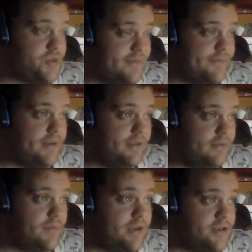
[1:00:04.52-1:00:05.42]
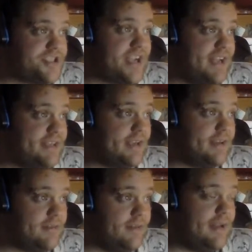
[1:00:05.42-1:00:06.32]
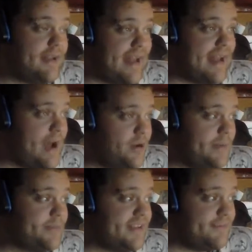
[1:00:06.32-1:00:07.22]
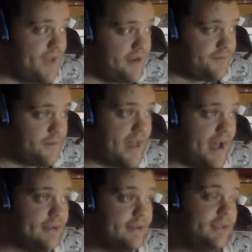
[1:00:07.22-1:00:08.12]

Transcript: of understand and how to be able to defend from that.